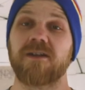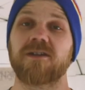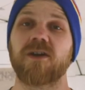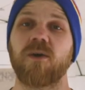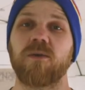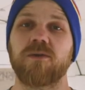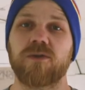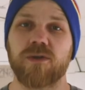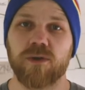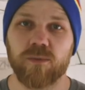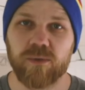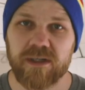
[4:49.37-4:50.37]
So do
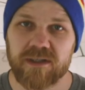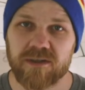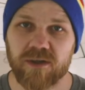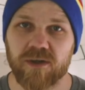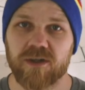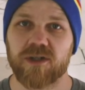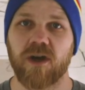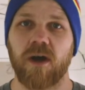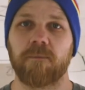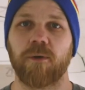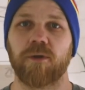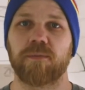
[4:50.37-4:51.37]
your research
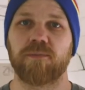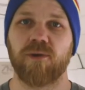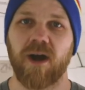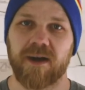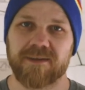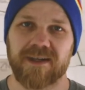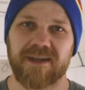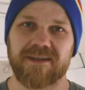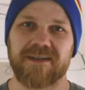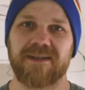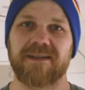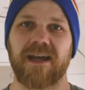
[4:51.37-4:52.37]
on both
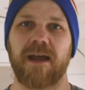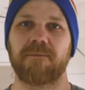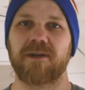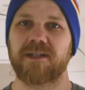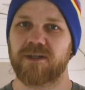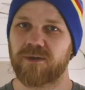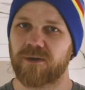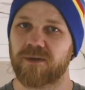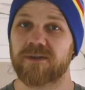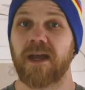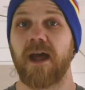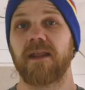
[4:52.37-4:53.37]
processes and
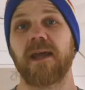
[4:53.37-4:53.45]
materials.